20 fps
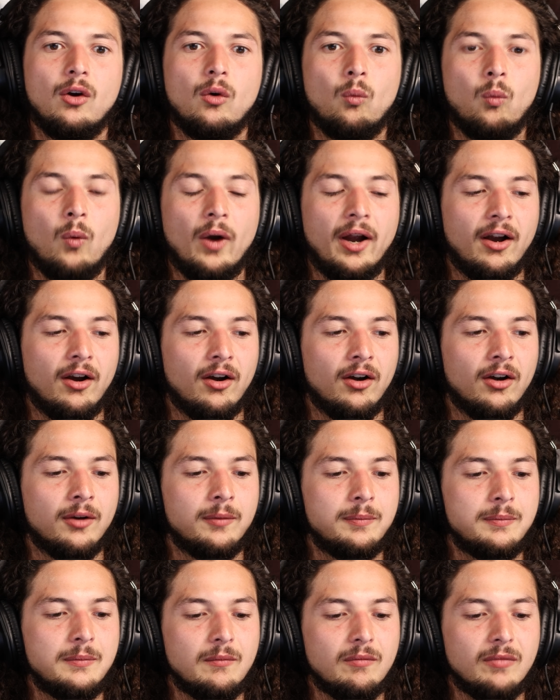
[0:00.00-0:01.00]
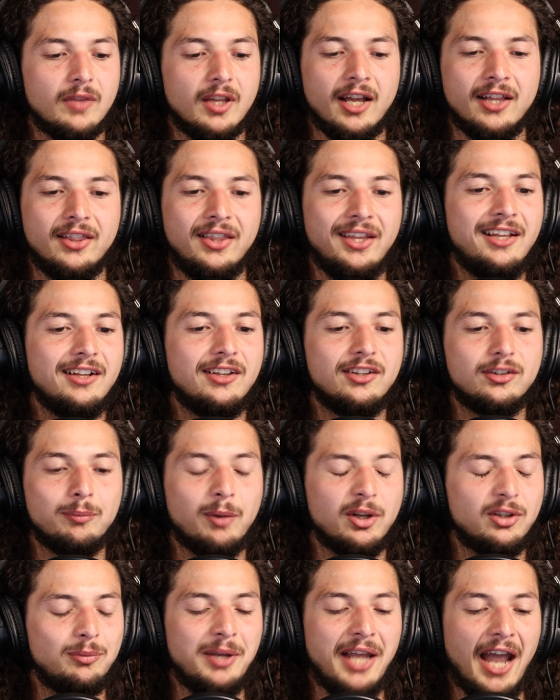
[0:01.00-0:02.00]
where I think this
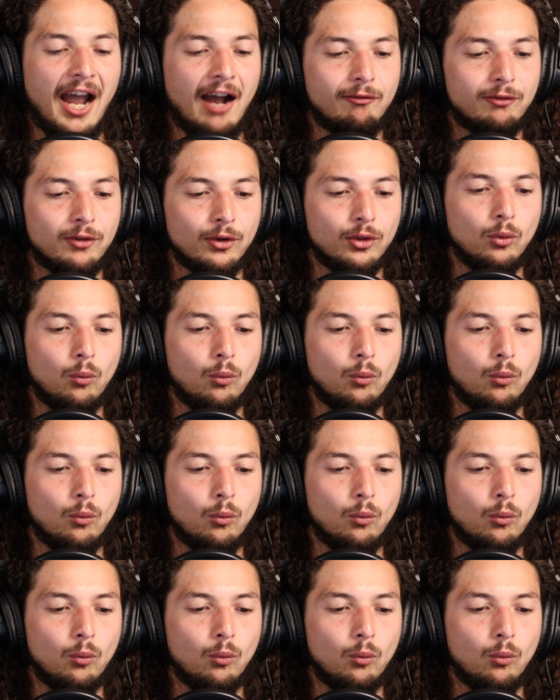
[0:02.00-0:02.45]
must be after